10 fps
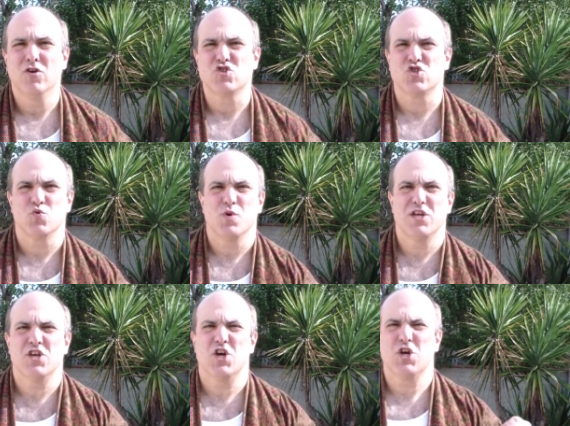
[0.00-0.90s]

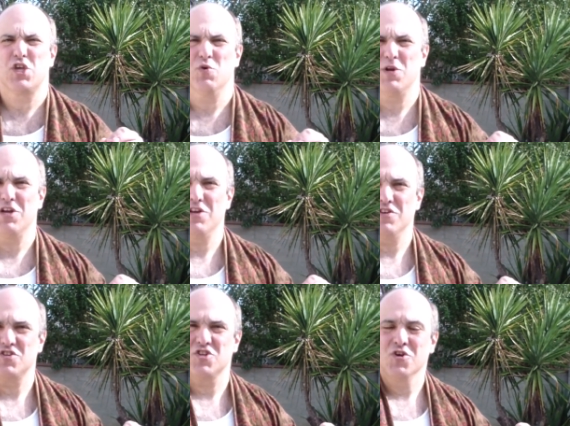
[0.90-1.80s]
Sweet
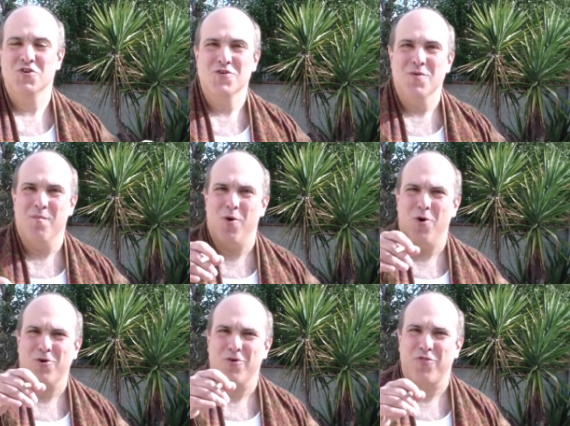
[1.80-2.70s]
Hercules.
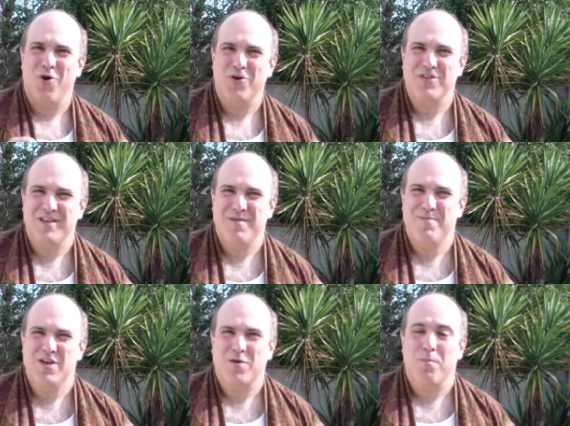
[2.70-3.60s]
More authority,
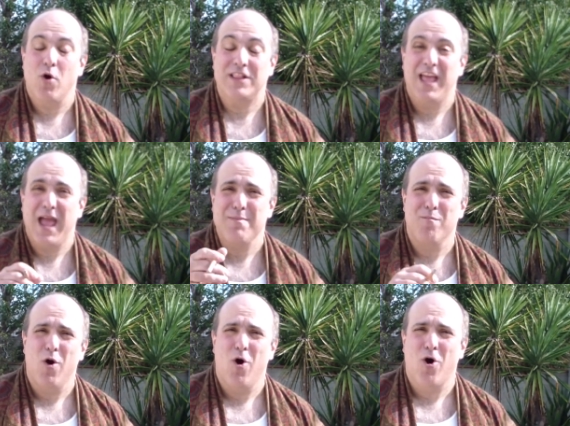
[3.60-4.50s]
dear boy, nay
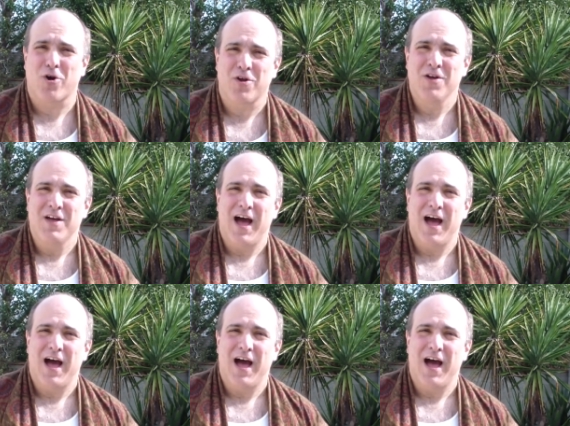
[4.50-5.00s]
more.